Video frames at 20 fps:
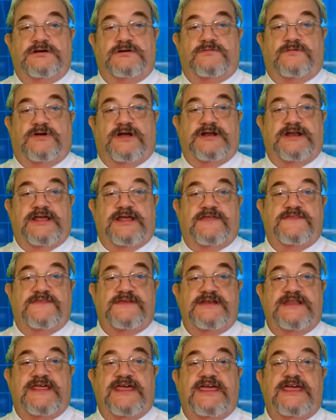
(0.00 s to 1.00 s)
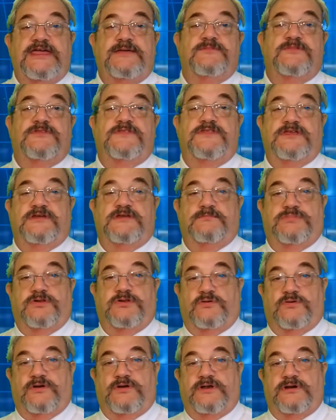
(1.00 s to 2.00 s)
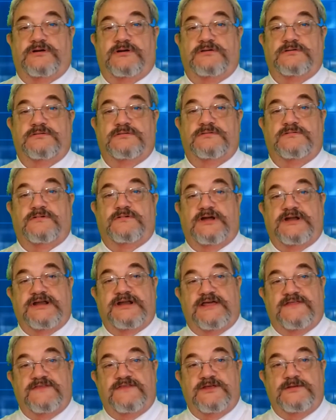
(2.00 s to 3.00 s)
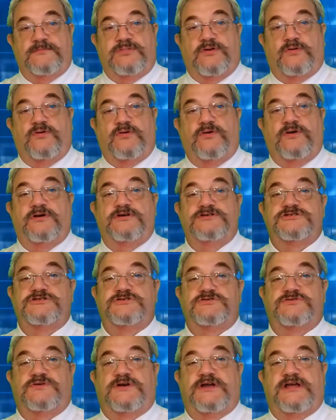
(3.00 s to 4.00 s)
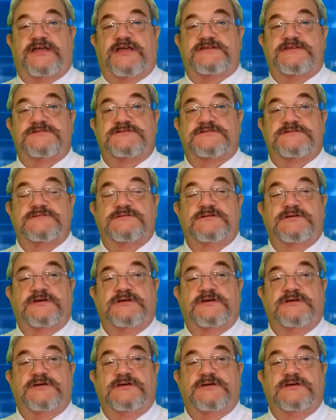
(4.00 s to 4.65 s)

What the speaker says: write down the name of the employer, write down the employer's address,